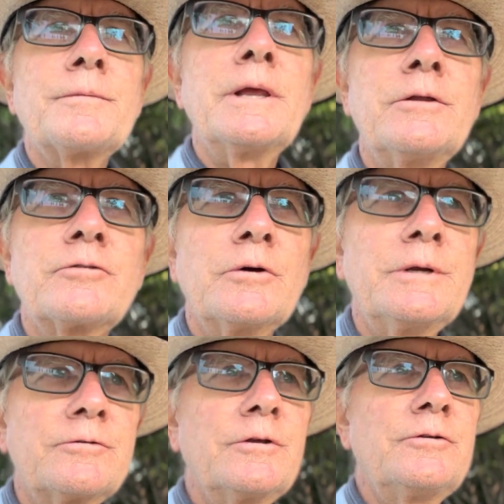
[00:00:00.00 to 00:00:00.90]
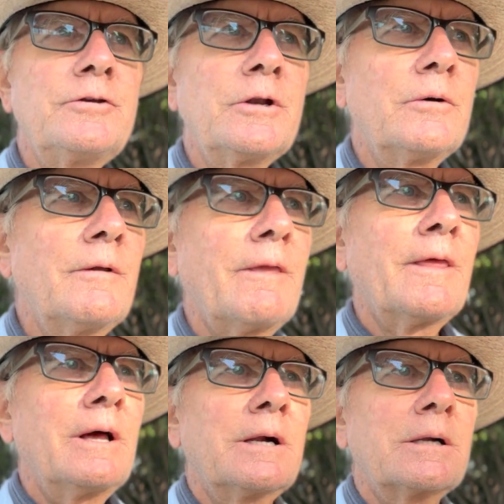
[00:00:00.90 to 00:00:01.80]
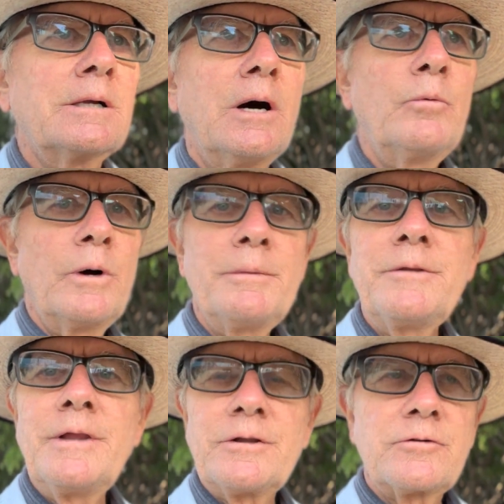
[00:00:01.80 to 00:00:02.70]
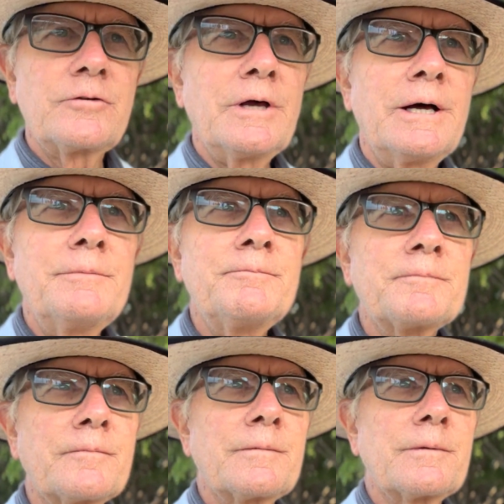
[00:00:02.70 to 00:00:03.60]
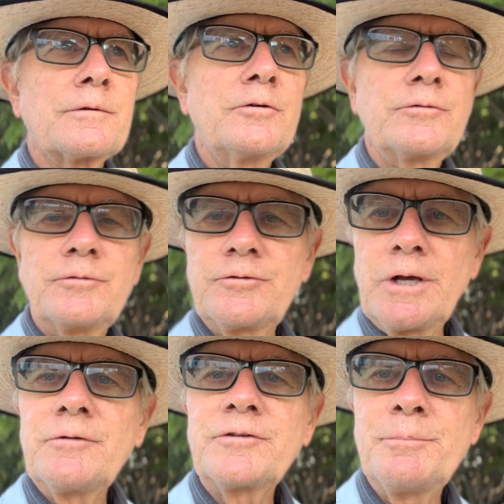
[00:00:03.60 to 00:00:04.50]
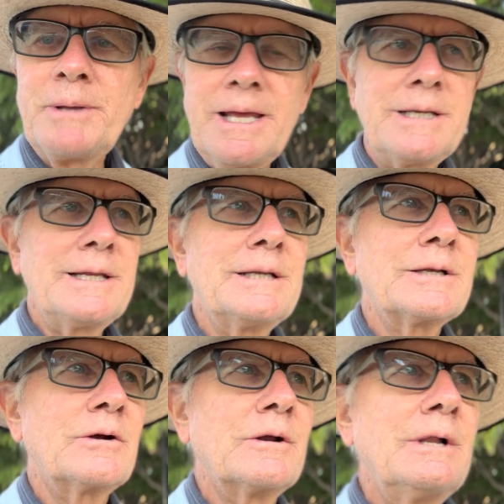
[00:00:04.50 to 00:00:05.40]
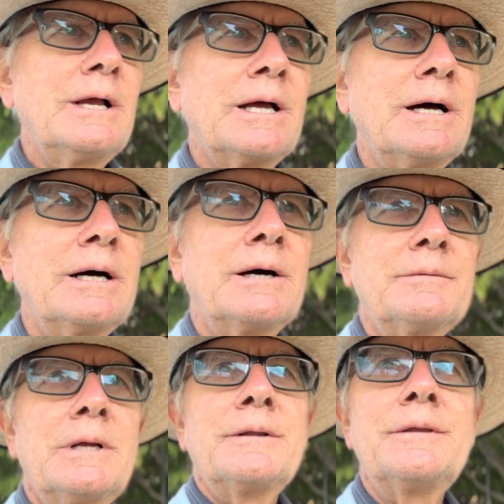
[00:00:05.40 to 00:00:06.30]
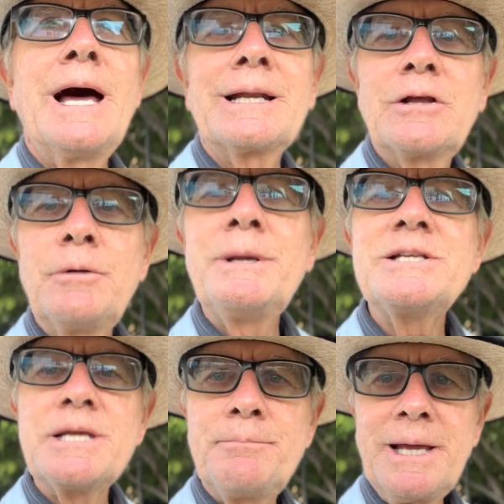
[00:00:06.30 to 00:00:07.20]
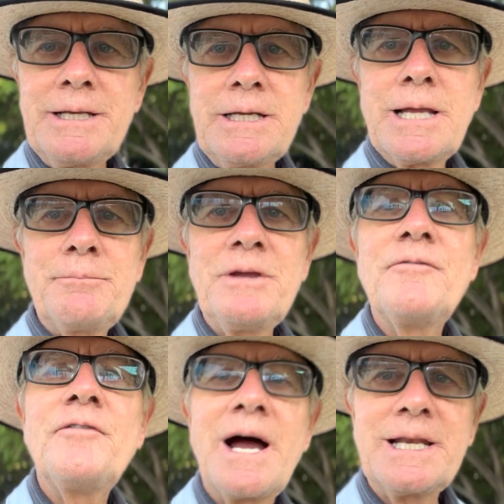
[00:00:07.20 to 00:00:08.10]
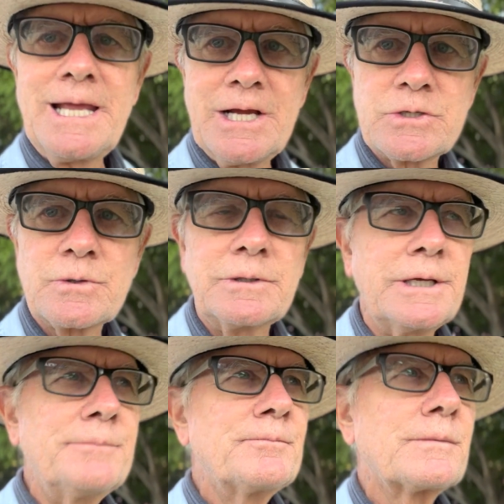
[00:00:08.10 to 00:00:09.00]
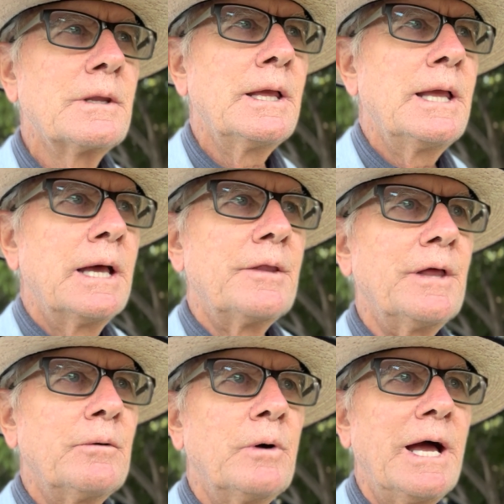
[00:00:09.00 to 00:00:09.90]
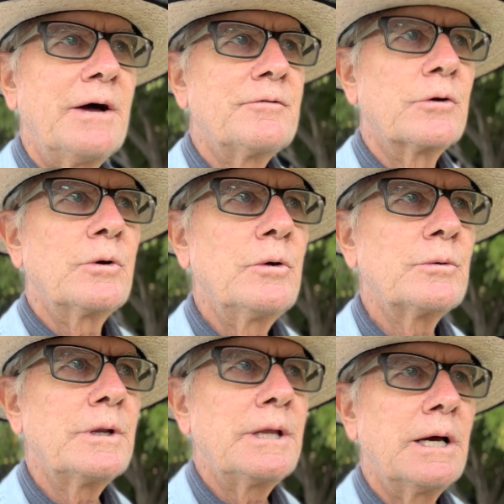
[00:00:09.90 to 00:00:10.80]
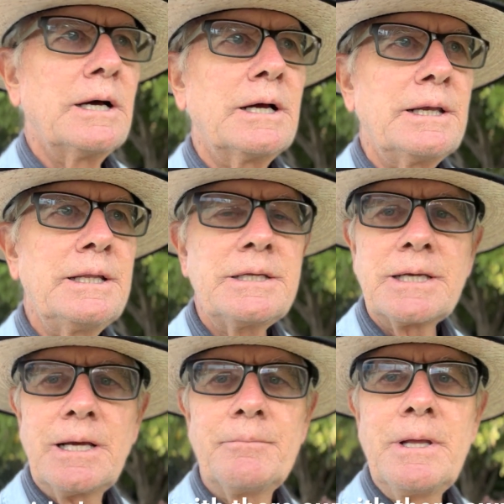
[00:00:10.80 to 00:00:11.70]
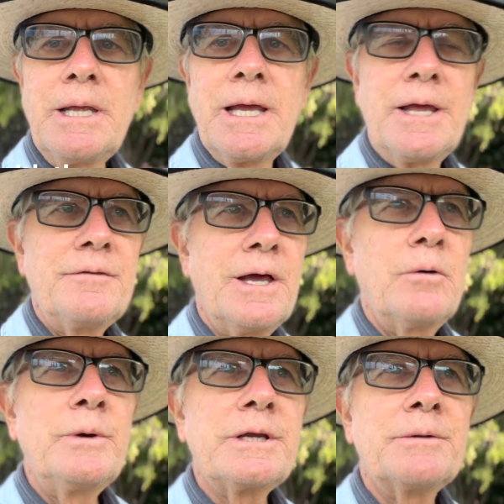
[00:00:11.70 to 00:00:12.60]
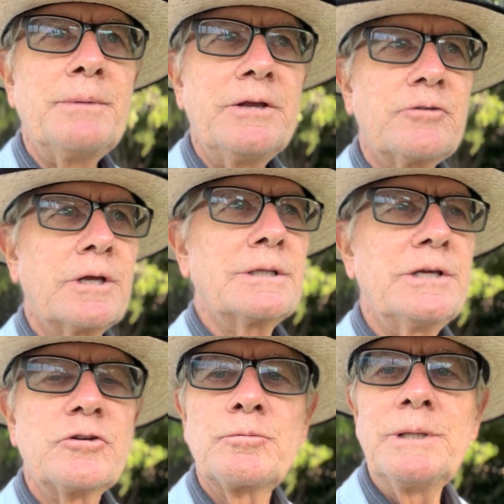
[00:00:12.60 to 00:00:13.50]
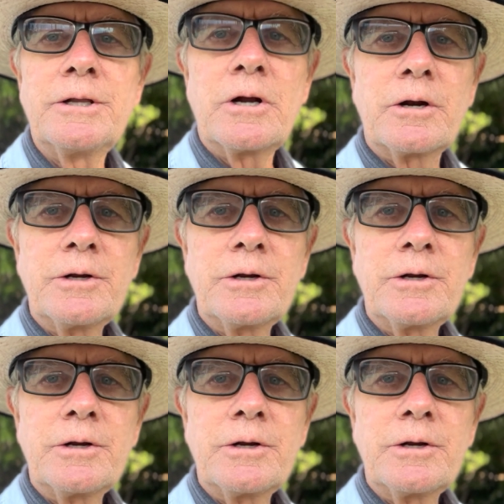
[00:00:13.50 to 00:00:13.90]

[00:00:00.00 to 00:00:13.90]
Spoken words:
And so he says, you know, a woman that's self-dependent or not going to be depending on me financially, that will have their own income, and that we could basically split our